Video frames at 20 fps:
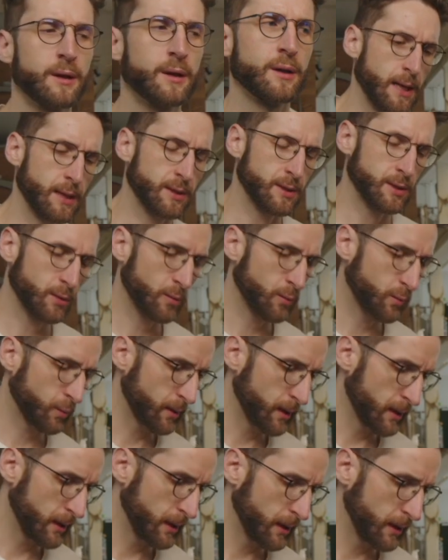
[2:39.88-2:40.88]
So
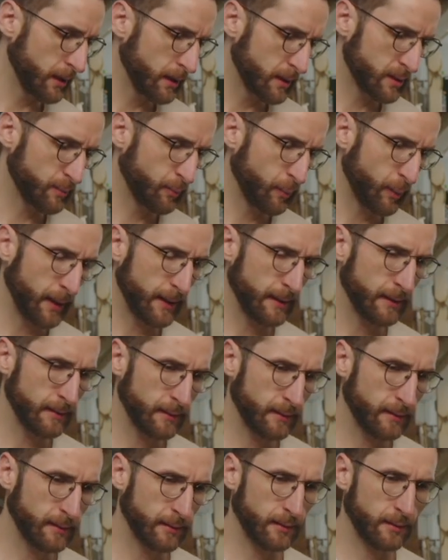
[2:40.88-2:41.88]
we
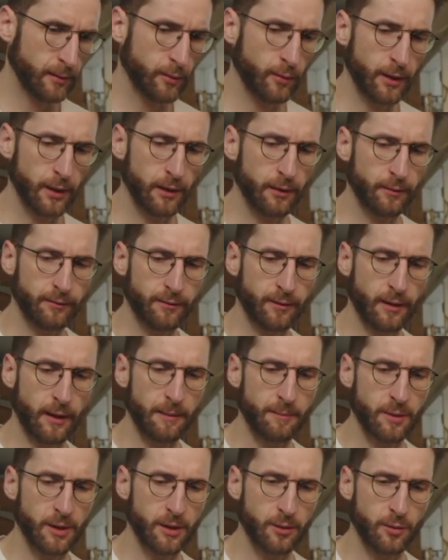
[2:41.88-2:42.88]
spent quite a lot of
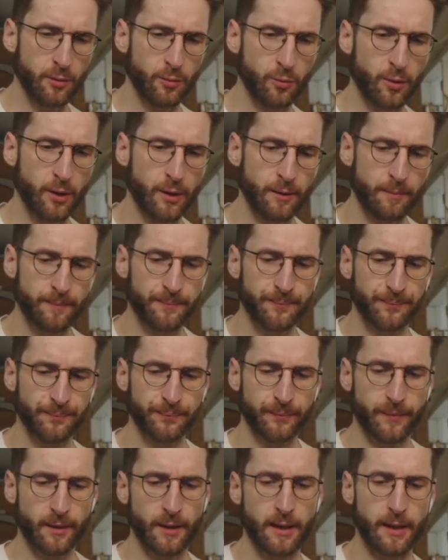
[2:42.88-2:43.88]
time in Q1
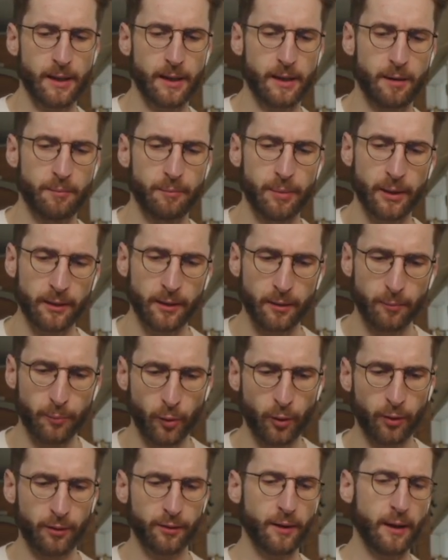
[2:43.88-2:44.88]
building
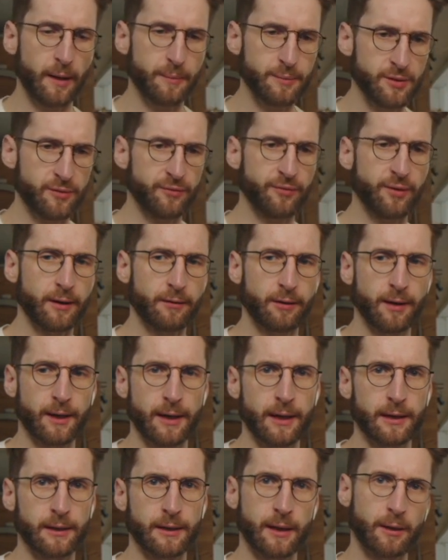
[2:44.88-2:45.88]
prototypes, figuring
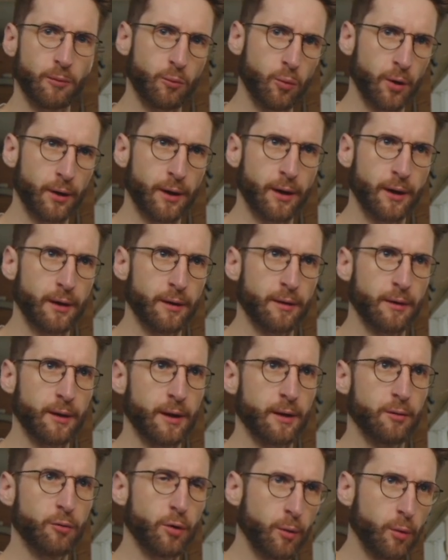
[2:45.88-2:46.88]
out like what are
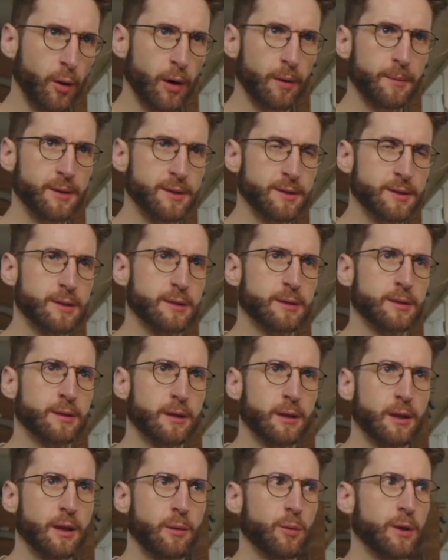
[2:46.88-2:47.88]
the requirements
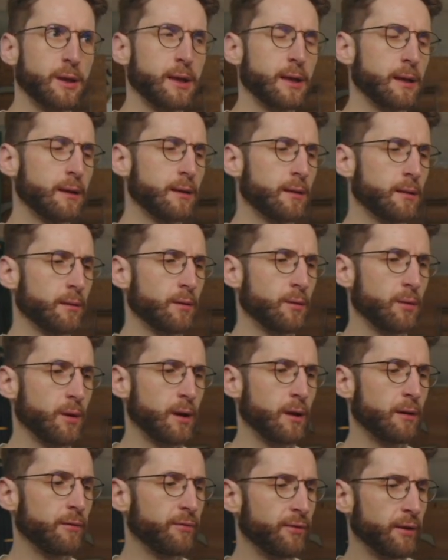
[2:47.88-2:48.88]
that we need,
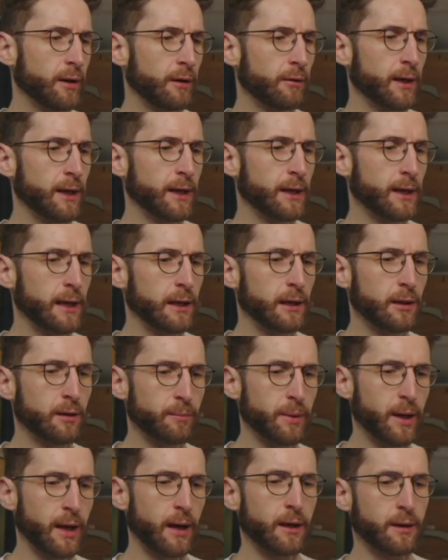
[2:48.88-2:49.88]
figuring a little
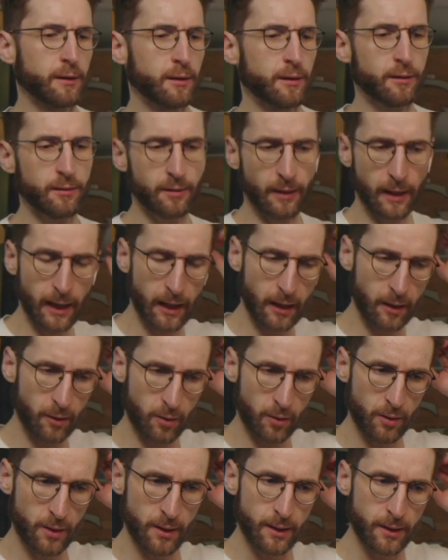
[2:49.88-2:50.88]
bit out
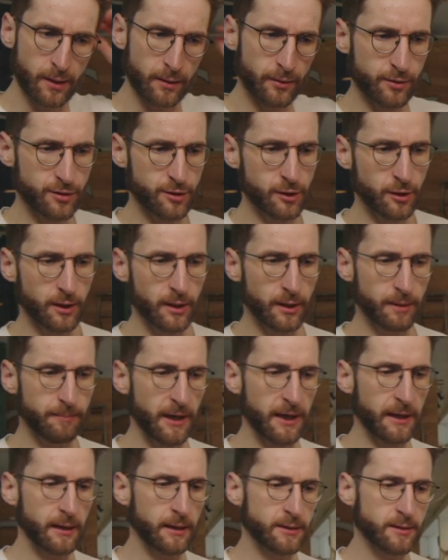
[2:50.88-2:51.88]
how the syncing
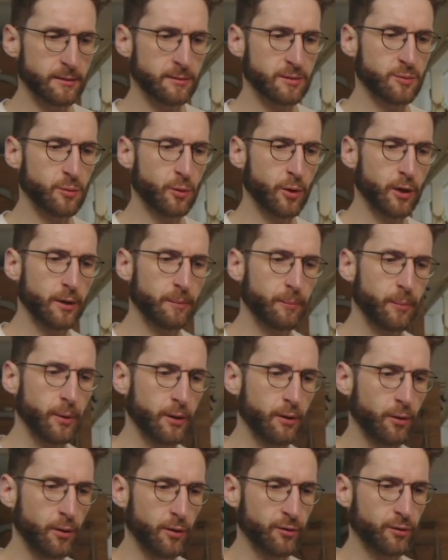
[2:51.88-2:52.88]
mechanisms work, but
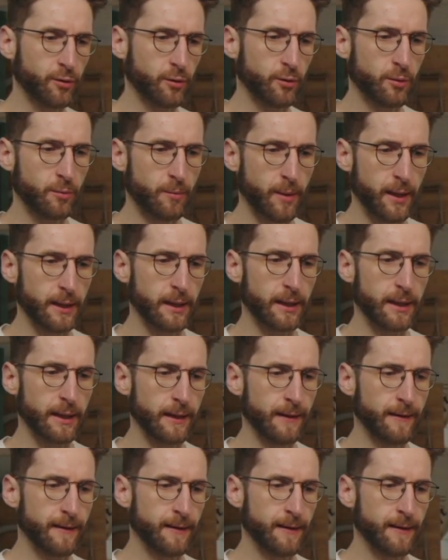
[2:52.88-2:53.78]
also mainly